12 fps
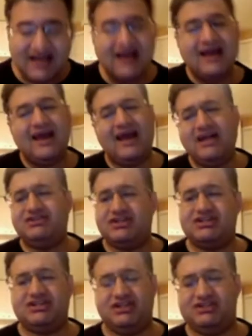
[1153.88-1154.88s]
and
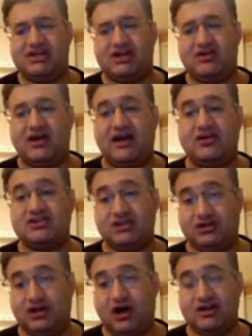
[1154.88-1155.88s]
just in general, hair
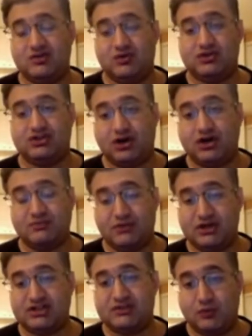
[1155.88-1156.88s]
salons will charge
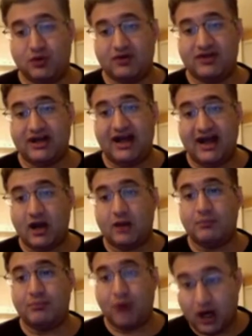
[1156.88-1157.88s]
much more than a hair
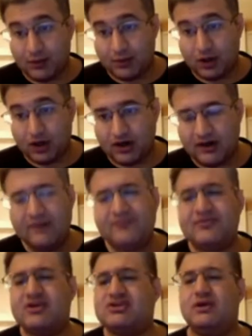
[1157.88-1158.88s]
barber.
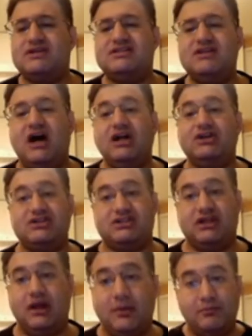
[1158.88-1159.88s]
So it's not
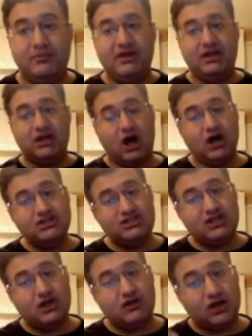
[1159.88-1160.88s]
just because
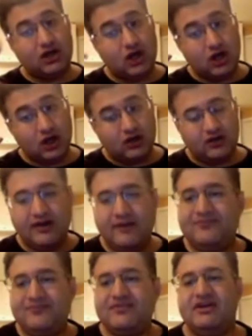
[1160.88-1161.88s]
you're a girl.
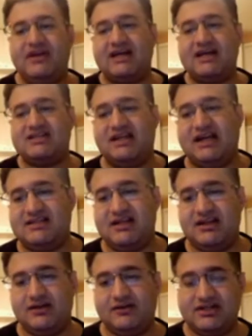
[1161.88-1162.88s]
Yes, like I
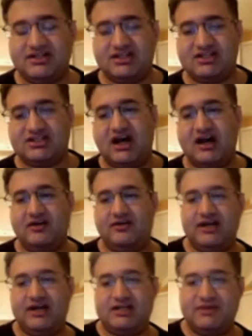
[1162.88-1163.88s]
said, there is societal
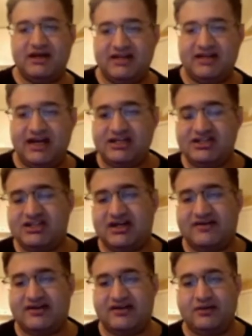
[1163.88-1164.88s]
expectations and
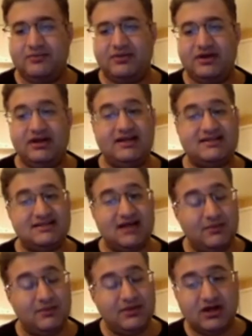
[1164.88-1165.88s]
everything, but it's
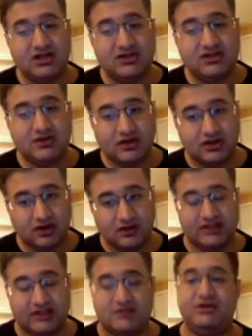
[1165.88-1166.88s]
not because you're a girl.
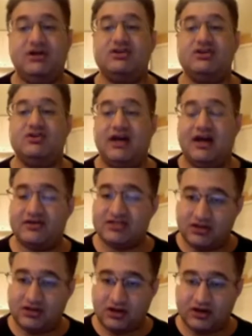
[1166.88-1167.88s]
It's because your hair is
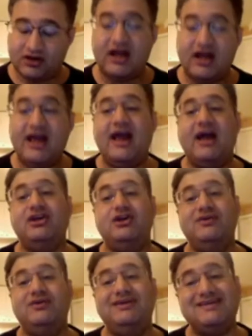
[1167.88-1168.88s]
longer and
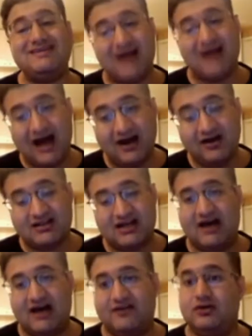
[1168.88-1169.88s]
you desire to
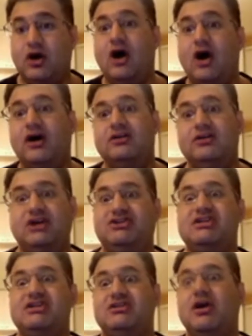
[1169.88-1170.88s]
have long,
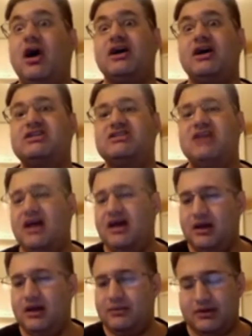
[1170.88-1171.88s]
luscious locks.
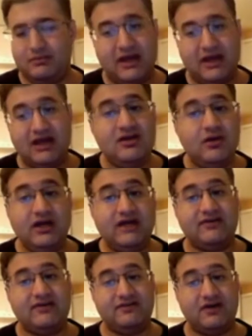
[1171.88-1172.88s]
But men don't
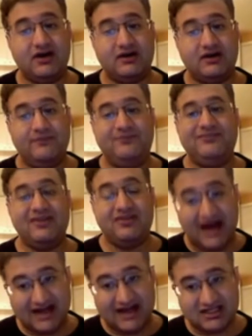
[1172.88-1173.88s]
give a fuck.
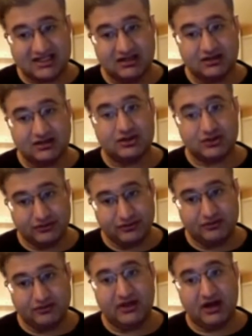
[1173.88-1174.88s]
That's the
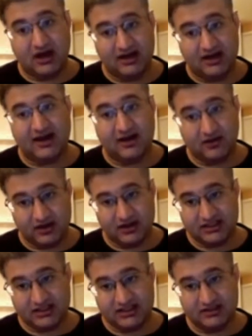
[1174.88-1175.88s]
truth behind haircuts.